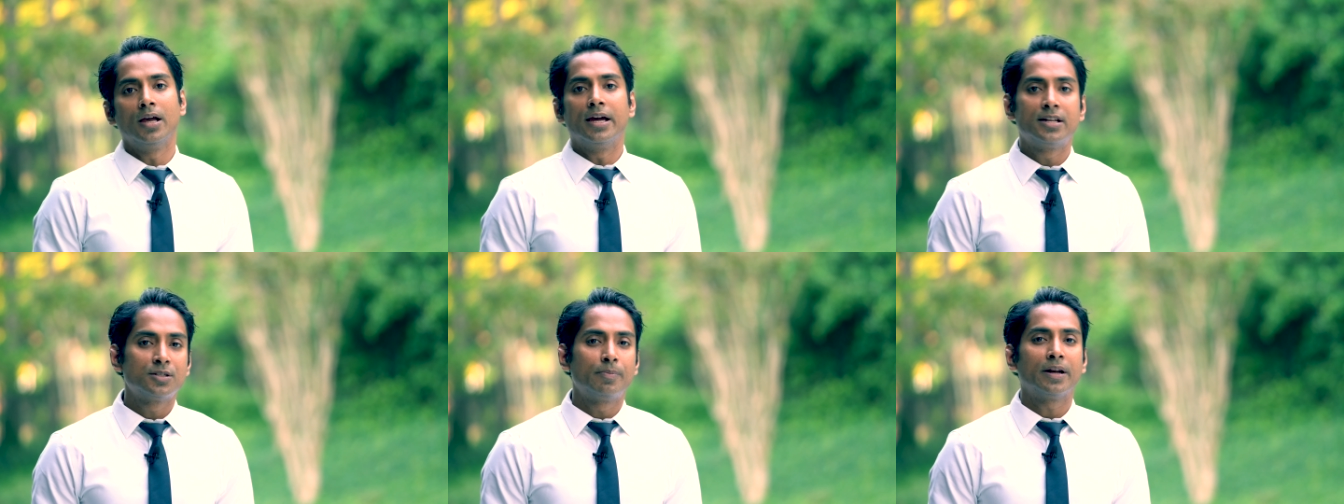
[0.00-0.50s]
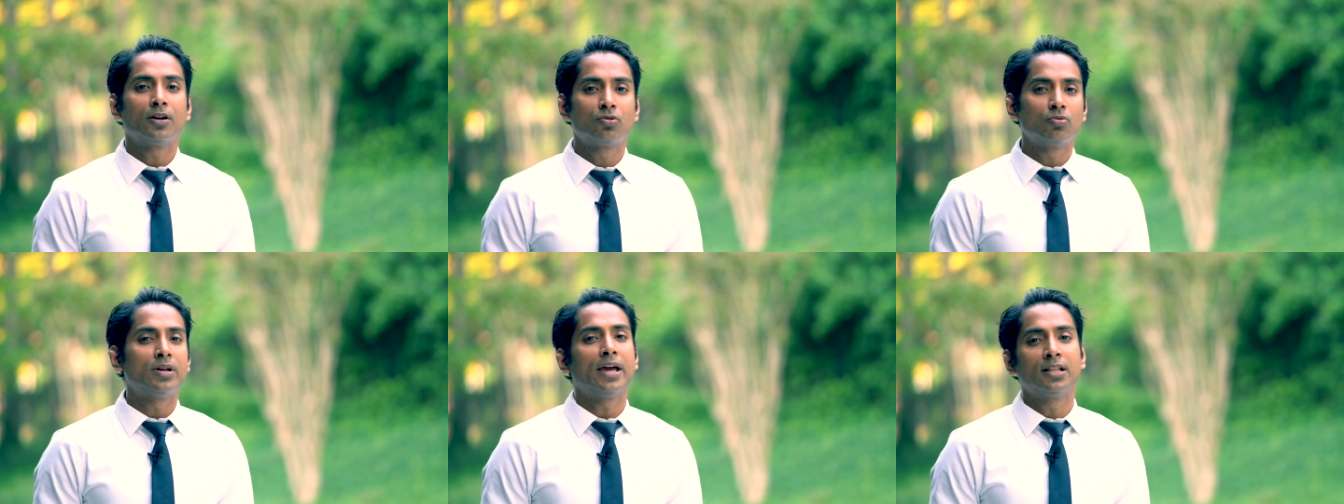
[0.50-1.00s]
It is better
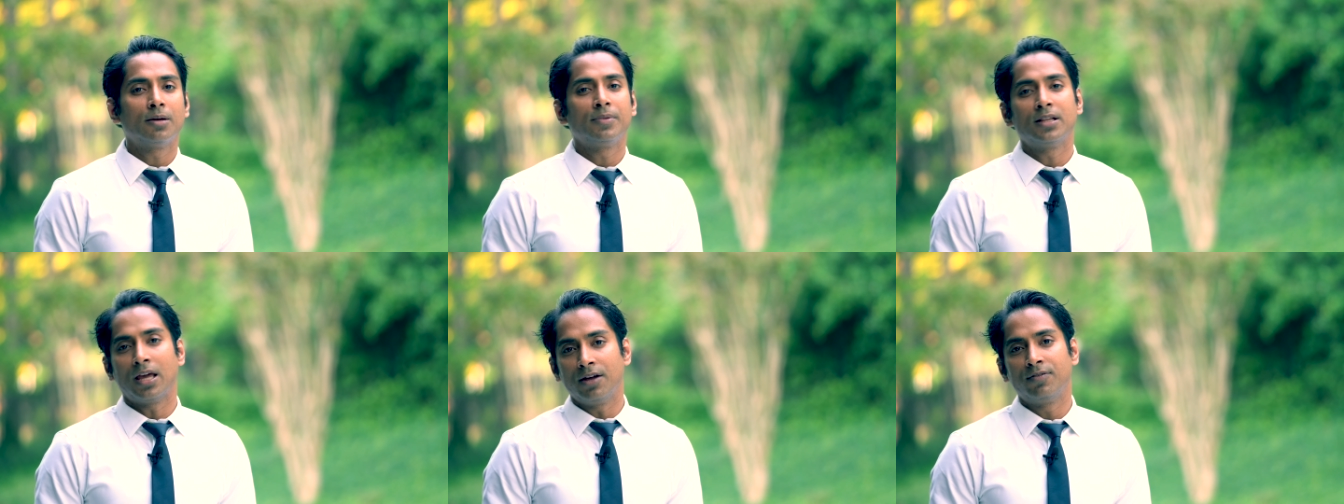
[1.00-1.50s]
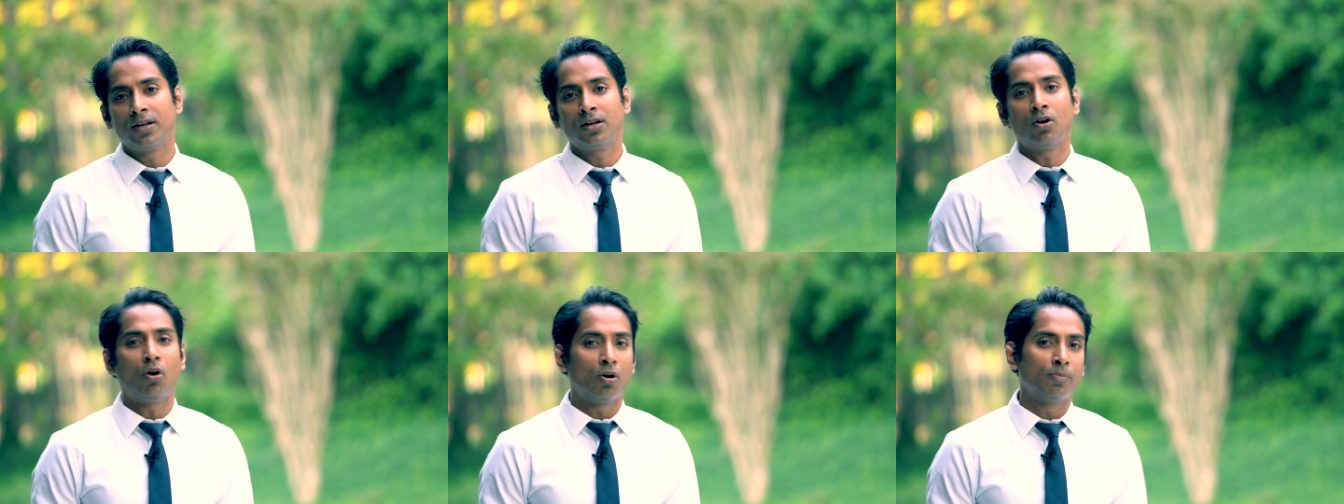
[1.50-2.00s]
to take them in the
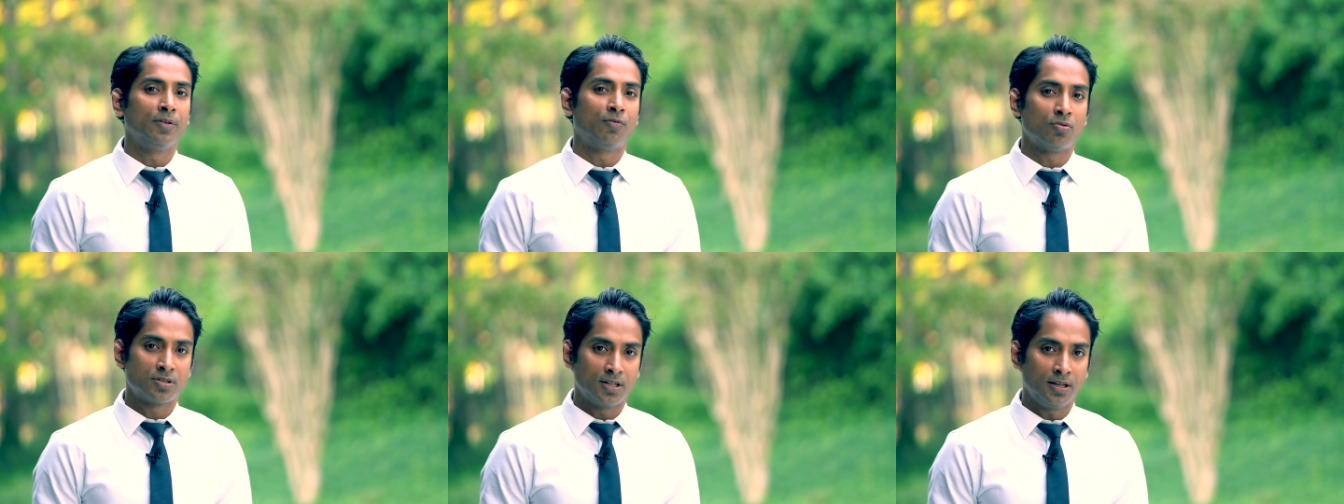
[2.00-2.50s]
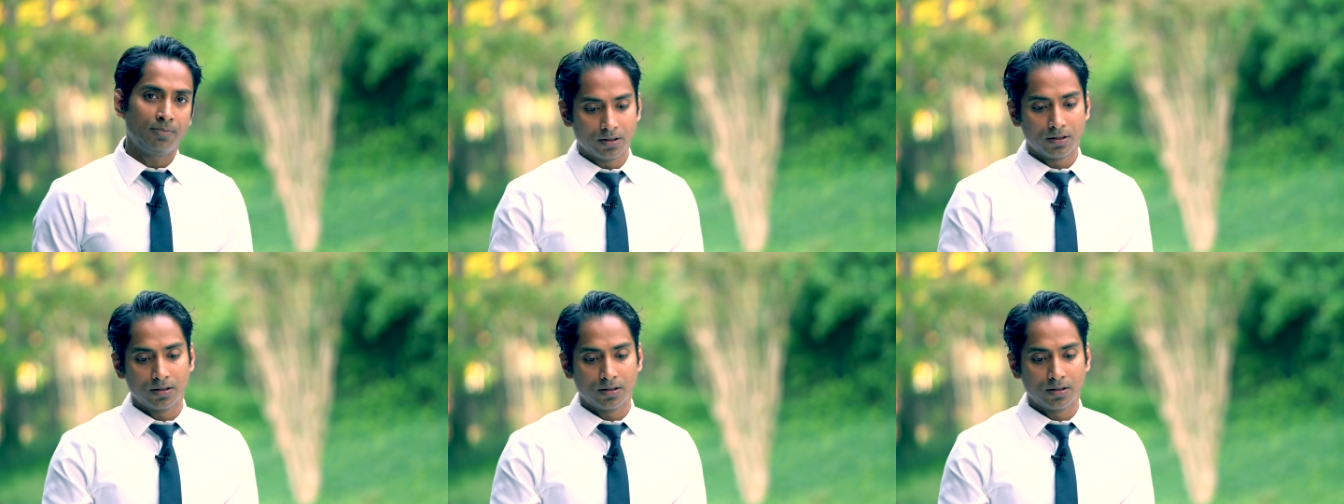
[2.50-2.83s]
evening or before sleep.